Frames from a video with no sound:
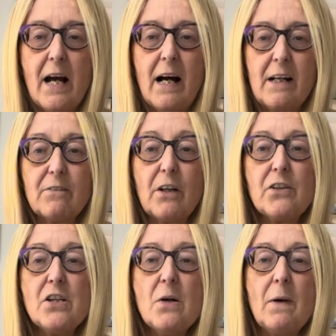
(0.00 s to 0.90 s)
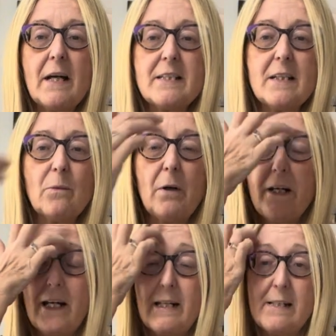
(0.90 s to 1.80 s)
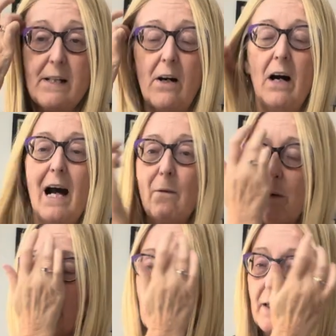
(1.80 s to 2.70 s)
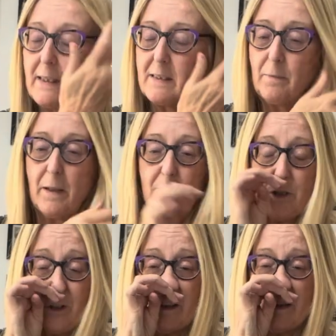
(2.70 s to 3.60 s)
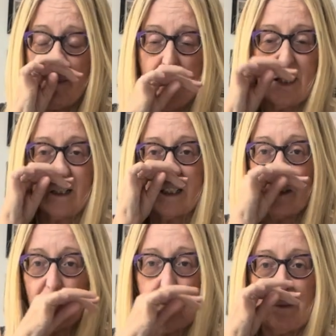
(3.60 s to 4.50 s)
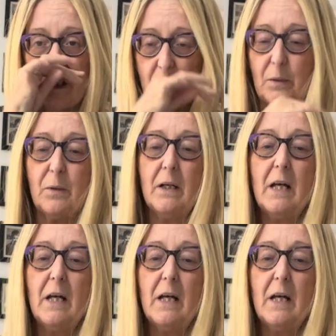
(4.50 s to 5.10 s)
I have got no idea what it is or how it works, but I'm sure the men in the group do.